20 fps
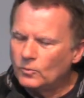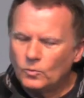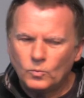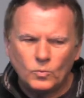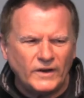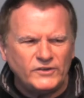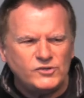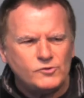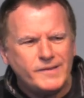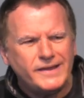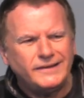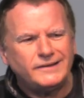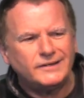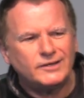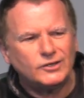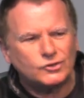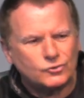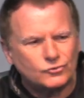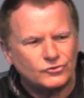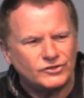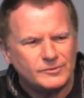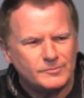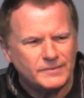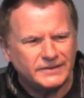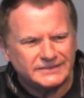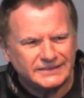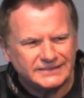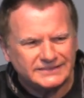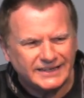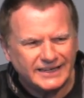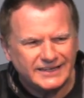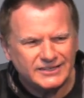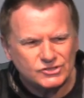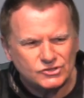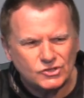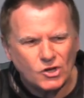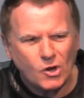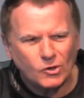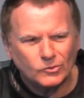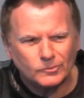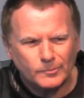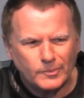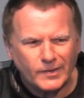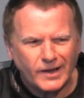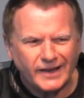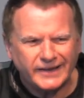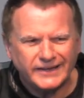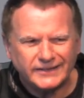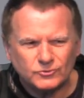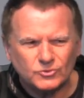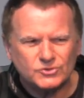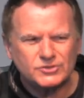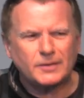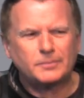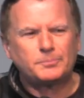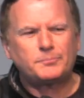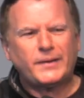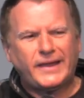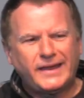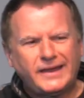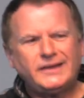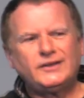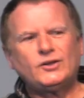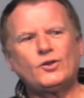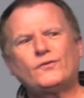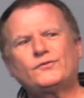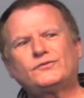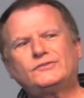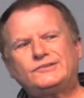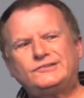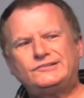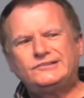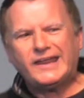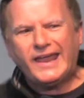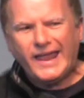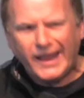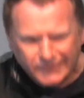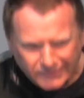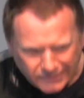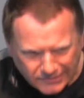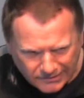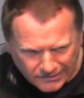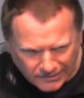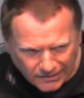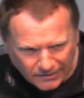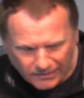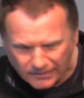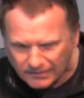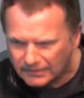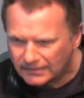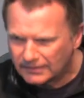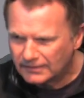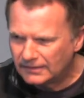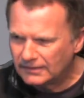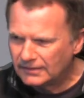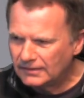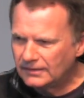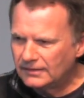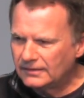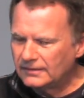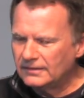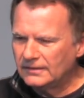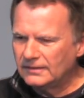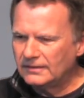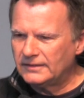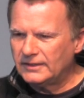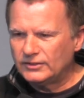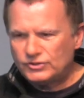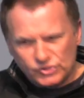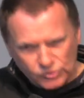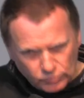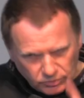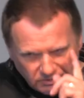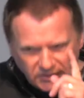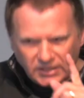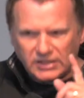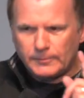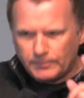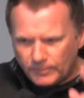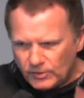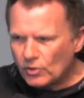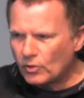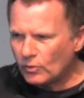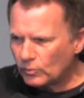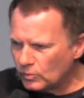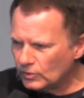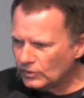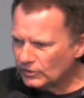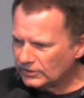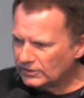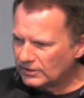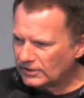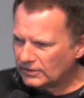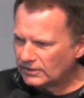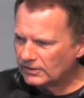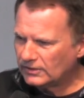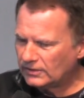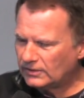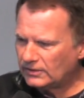When you made an agreement in days gone by, it was a pain of death that you would keep your word.